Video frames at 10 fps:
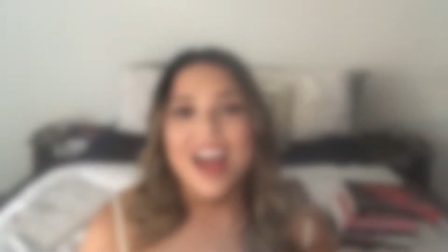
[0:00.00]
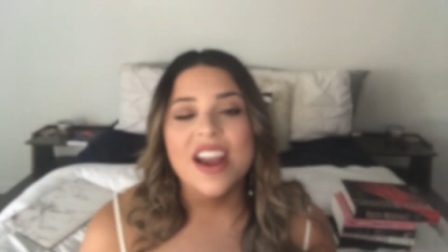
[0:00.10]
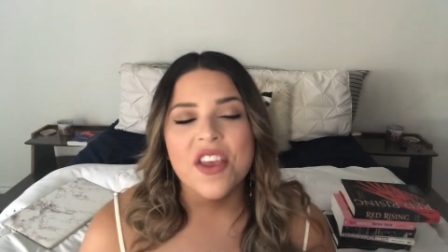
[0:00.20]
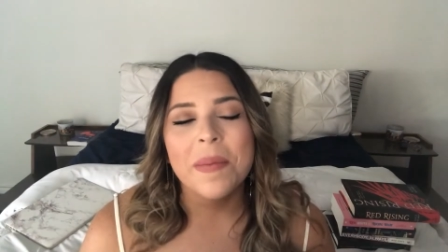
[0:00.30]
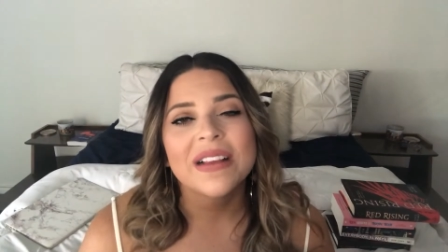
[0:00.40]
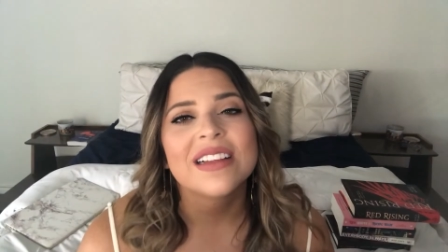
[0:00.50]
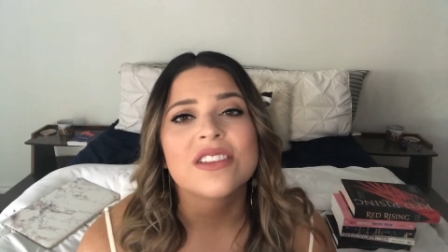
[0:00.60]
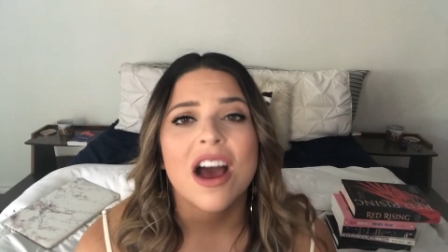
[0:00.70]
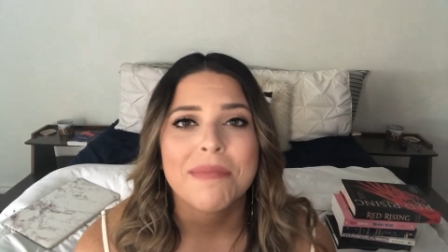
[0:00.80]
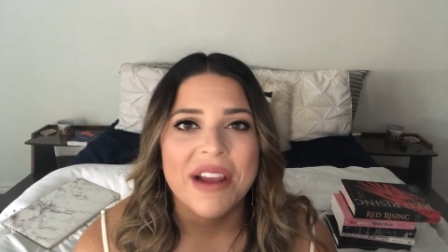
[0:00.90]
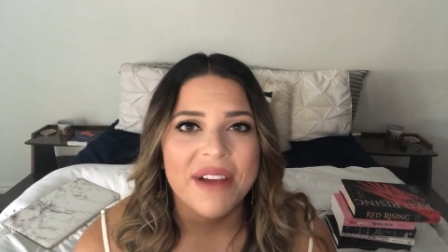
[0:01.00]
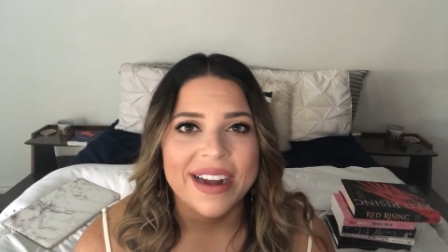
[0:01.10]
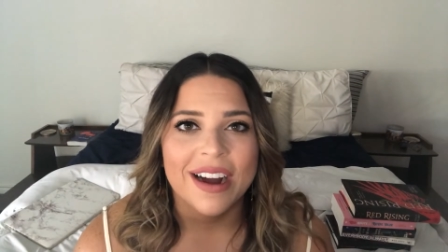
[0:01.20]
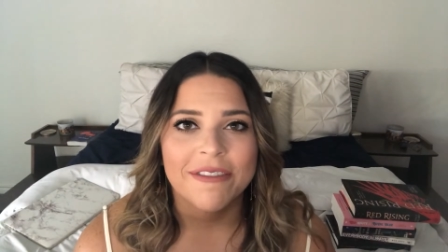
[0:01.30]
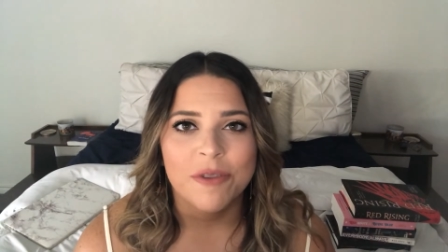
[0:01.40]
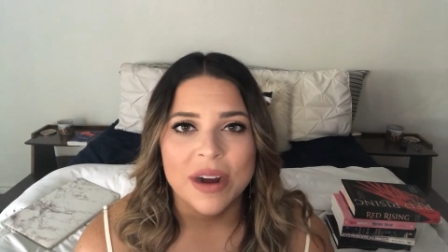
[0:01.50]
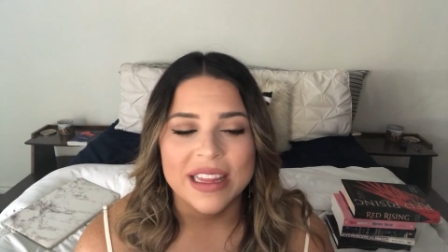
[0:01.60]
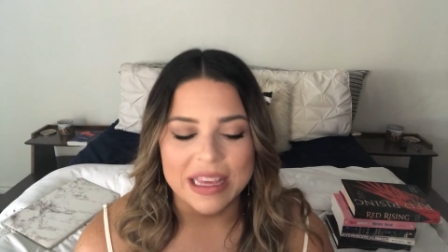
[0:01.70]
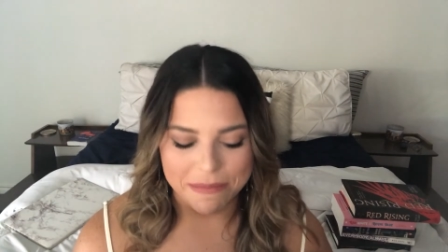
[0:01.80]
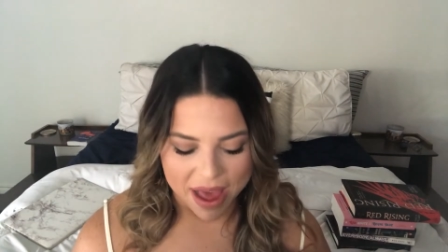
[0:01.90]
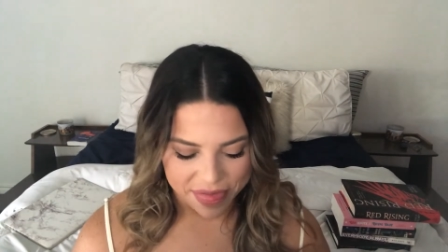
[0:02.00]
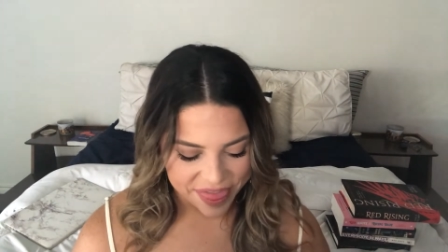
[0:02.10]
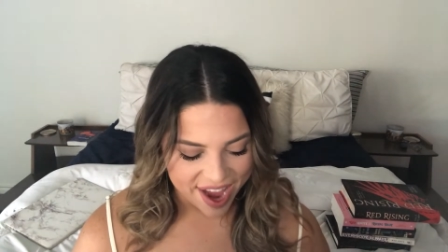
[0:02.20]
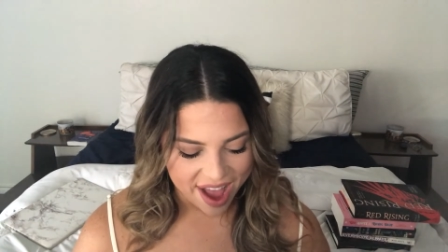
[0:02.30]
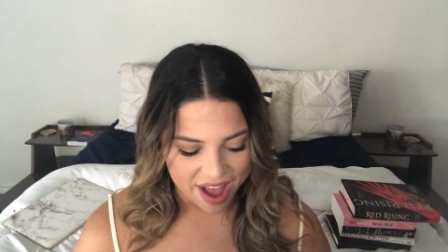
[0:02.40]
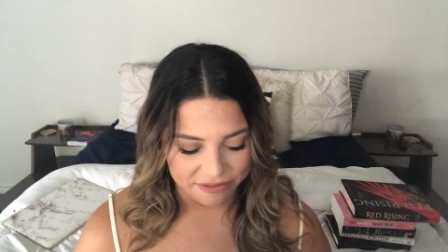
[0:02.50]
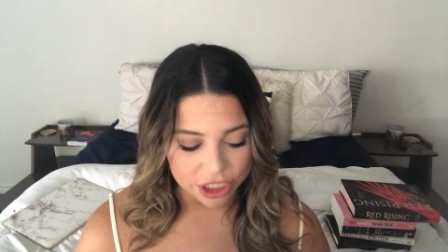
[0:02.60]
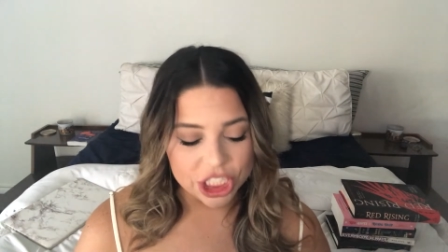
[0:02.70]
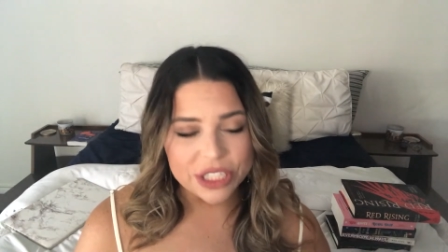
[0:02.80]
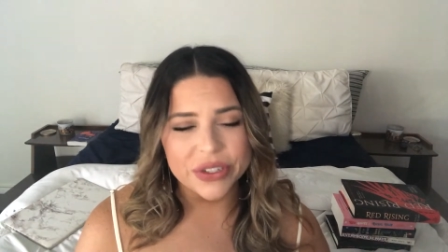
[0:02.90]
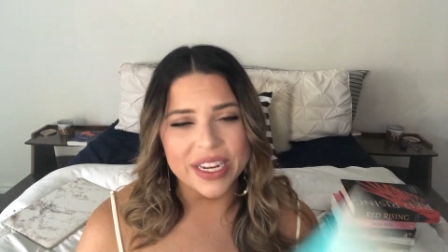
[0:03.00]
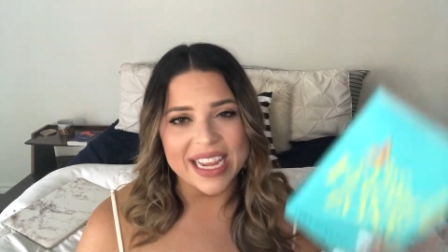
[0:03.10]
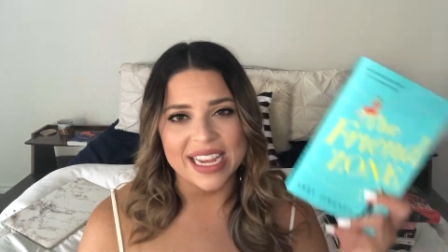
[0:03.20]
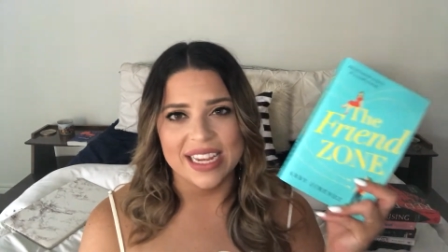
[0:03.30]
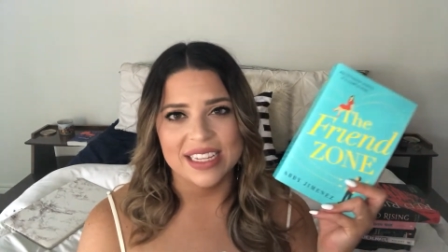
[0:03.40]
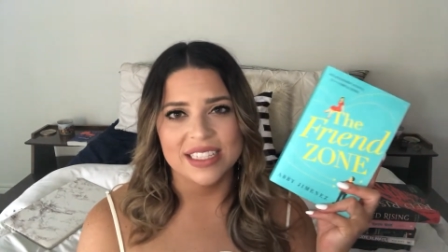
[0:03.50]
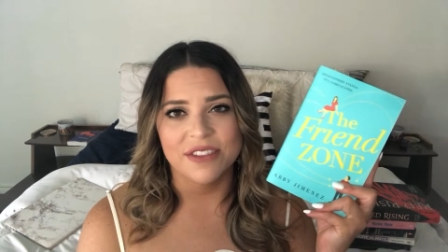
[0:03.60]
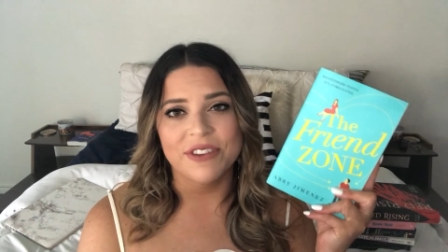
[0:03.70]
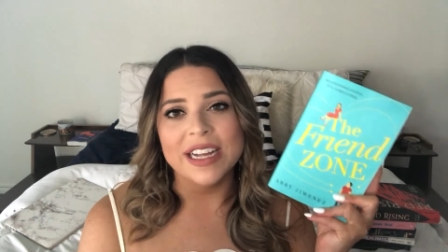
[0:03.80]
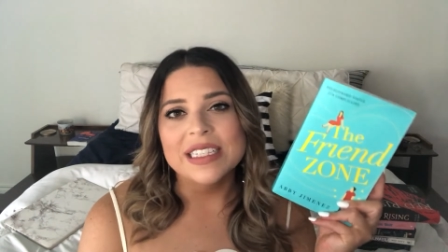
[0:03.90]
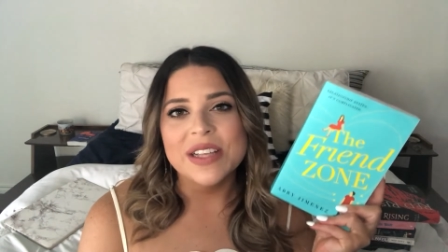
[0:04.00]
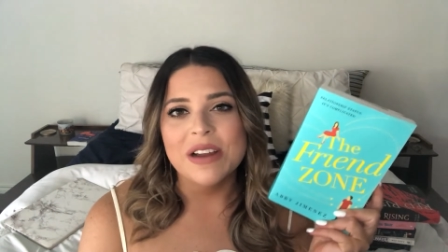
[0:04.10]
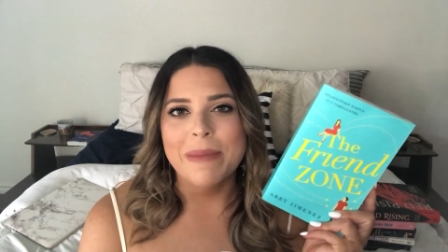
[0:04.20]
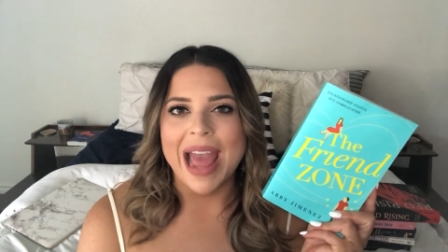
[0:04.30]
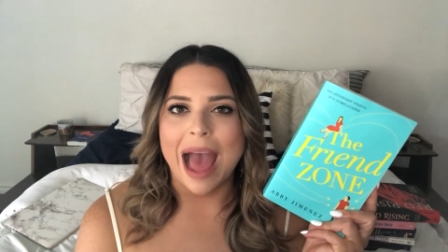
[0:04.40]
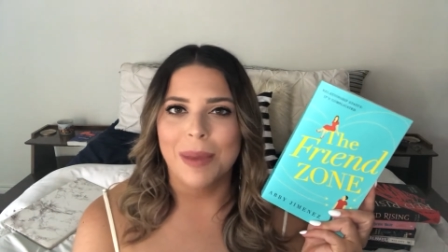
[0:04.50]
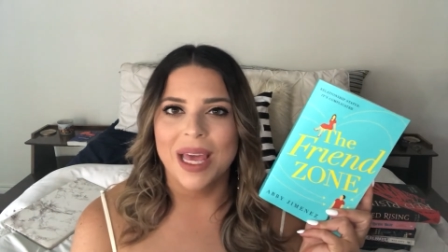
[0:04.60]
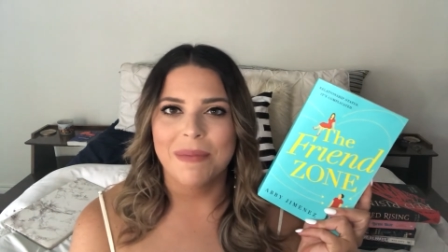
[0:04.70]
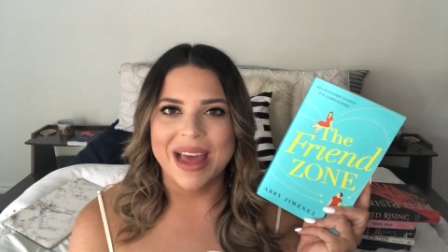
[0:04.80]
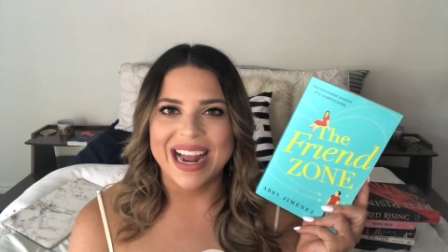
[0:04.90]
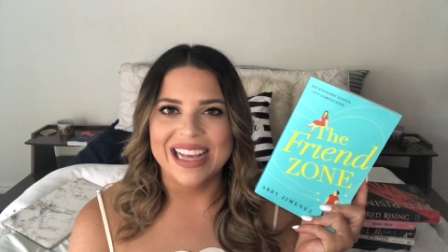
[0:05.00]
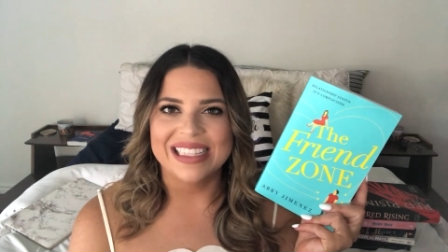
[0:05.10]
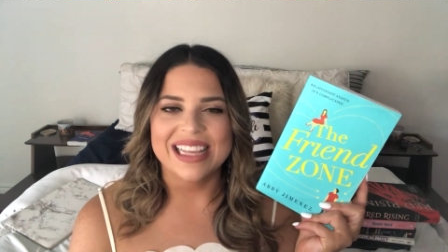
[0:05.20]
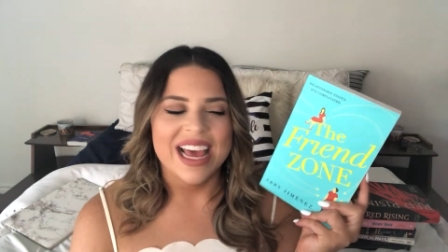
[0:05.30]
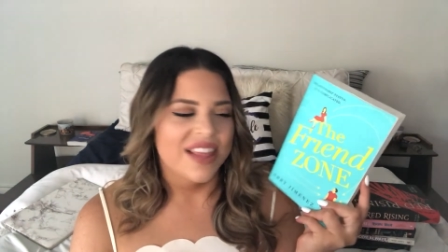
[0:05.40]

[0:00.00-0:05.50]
Another book that's on my radar for the month of June is The Friend Zone by Abby Jimenez.